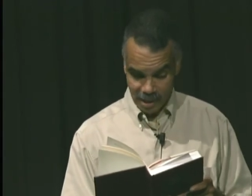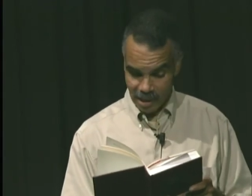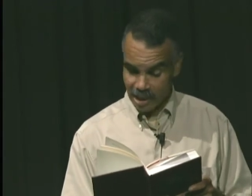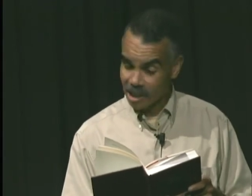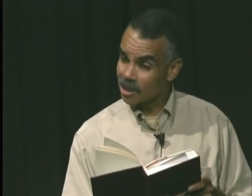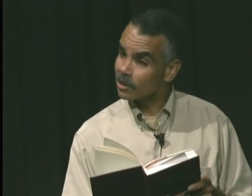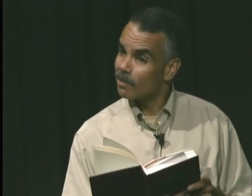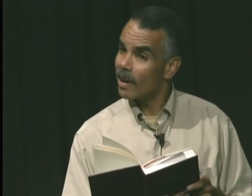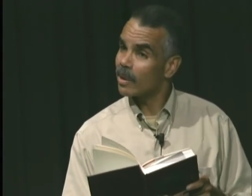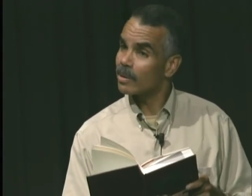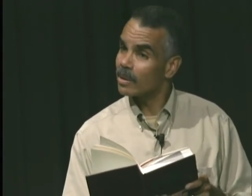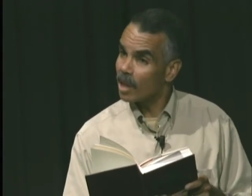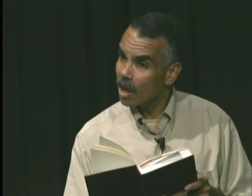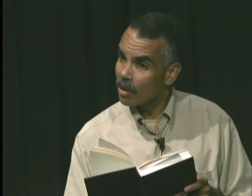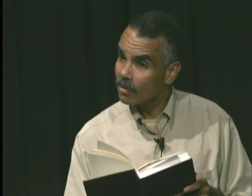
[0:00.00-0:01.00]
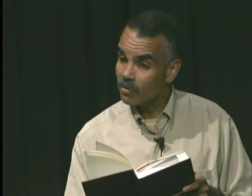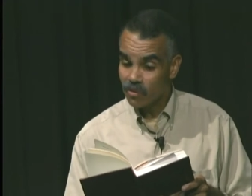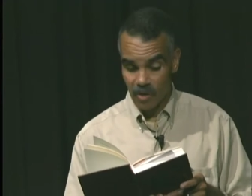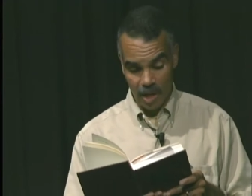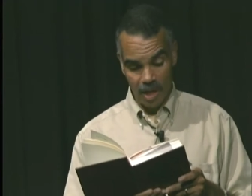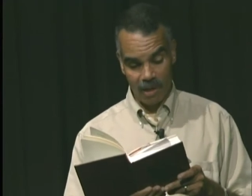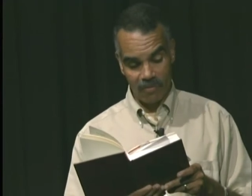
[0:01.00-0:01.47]
It is about love,
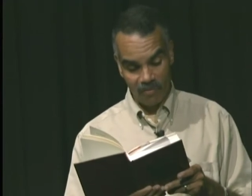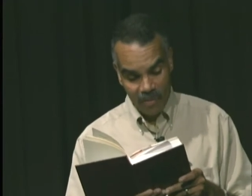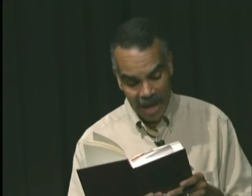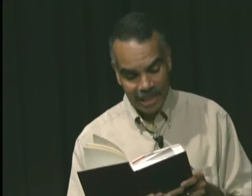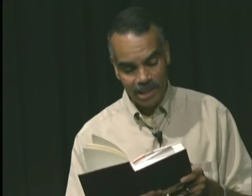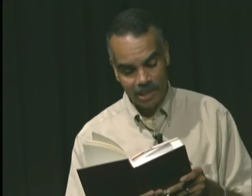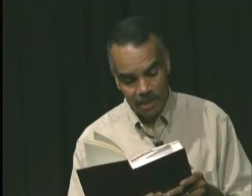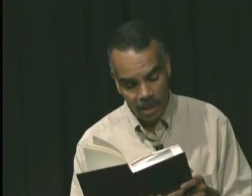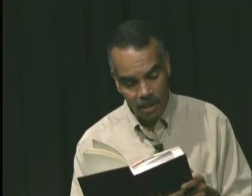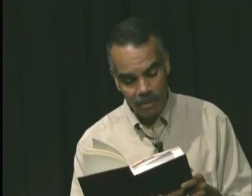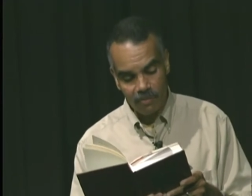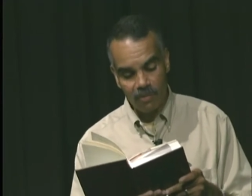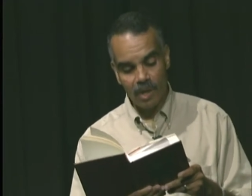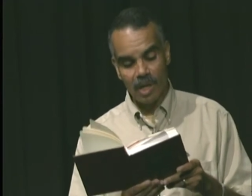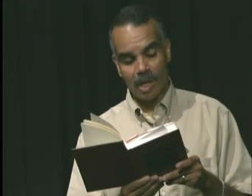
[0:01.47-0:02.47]
vast love,